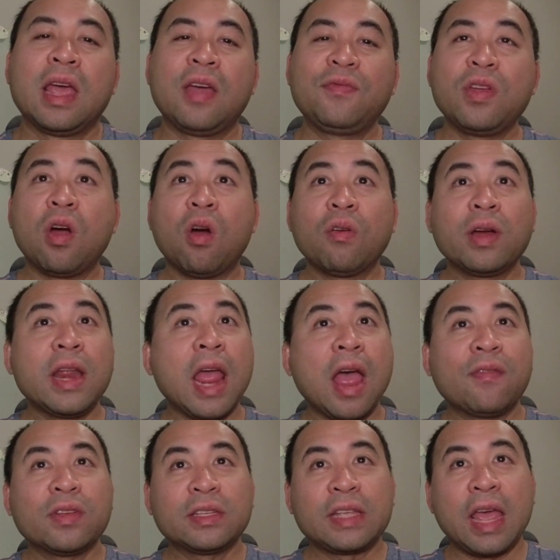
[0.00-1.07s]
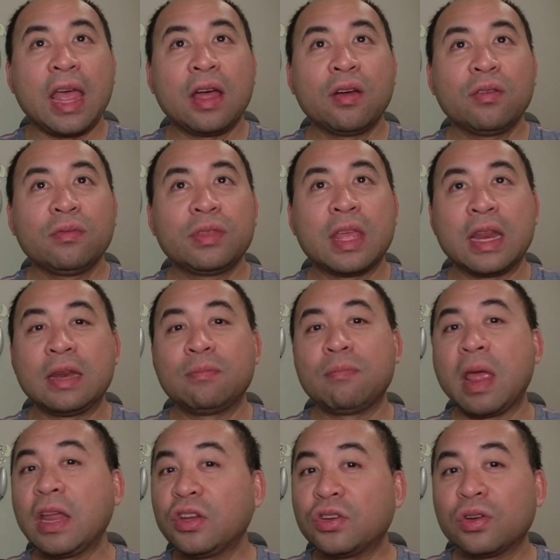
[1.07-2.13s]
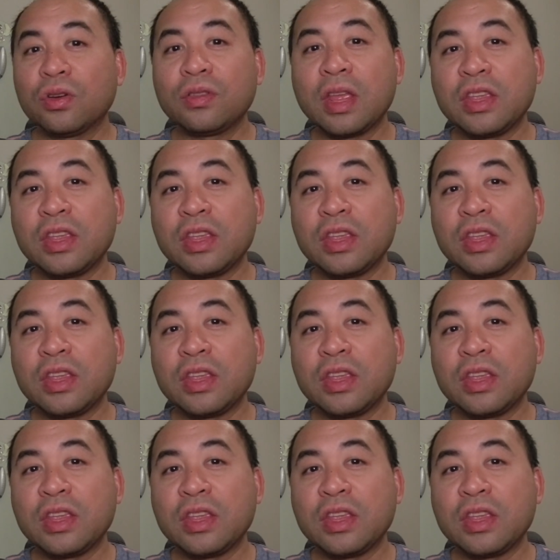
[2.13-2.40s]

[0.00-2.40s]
If you already have a scale, then make sure